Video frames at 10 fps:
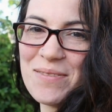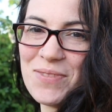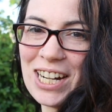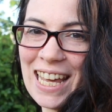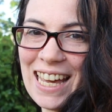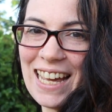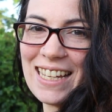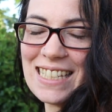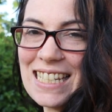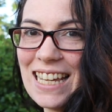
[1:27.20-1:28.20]
Morning,
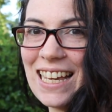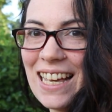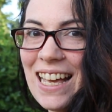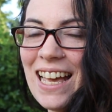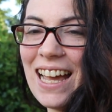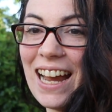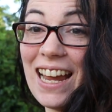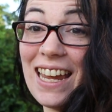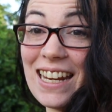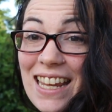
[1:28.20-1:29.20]
guys.
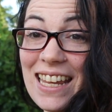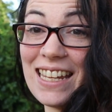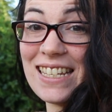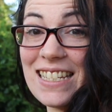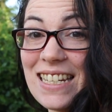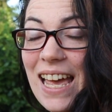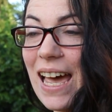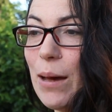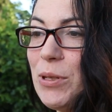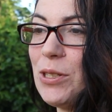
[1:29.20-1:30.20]
It is
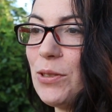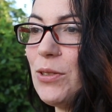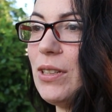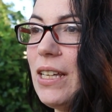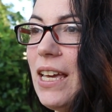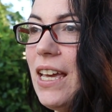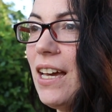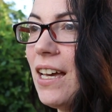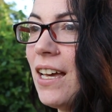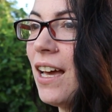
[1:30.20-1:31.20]
absolutely
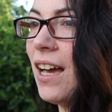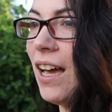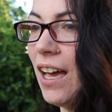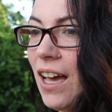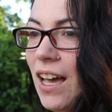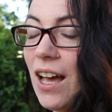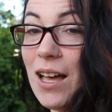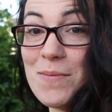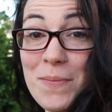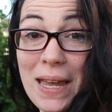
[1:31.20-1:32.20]

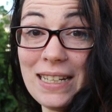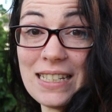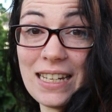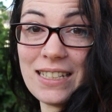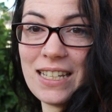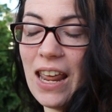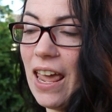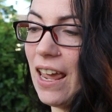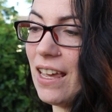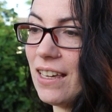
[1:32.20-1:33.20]
amazing
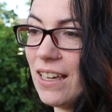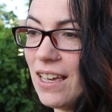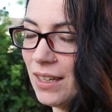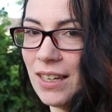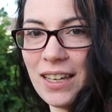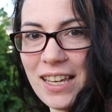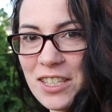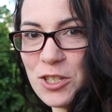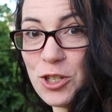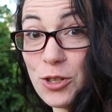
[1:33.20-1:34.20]
today.
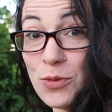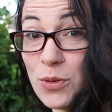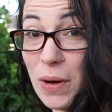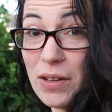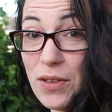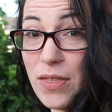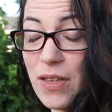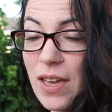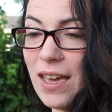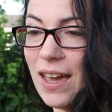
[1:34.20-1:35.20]
It's June 12th
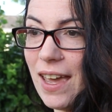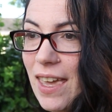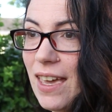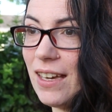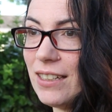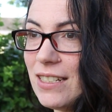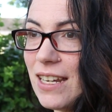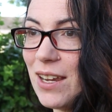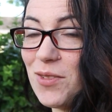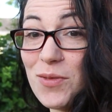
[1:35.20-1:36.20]
and
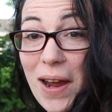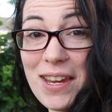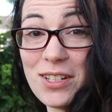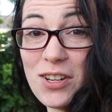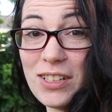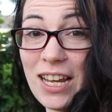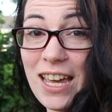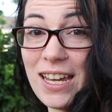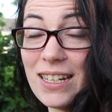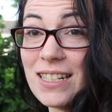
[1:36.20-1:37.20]
it rained all
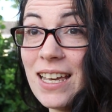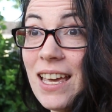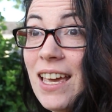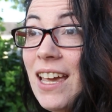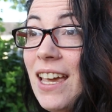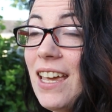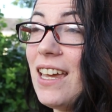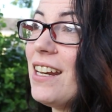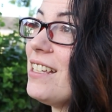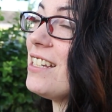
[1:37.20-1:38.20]
night.
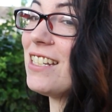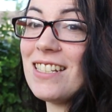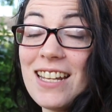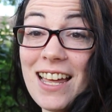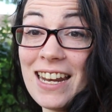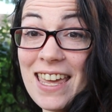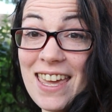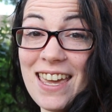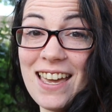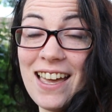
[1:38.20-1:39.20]
It is
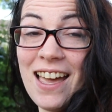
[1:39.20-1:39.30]
sunny